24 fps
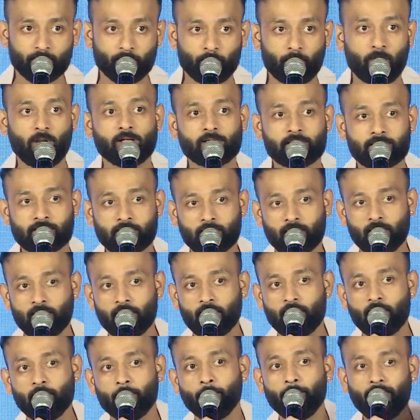plus
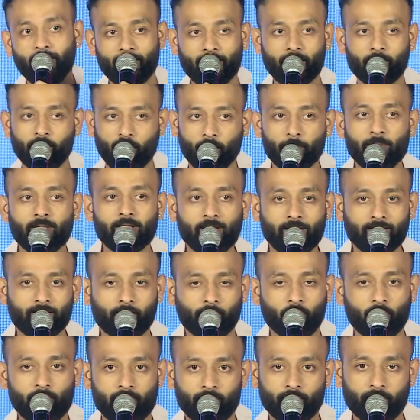make it, for me, like
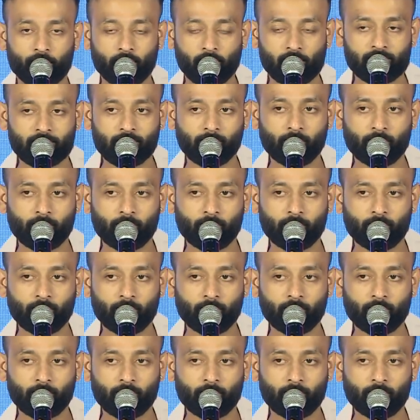for instance,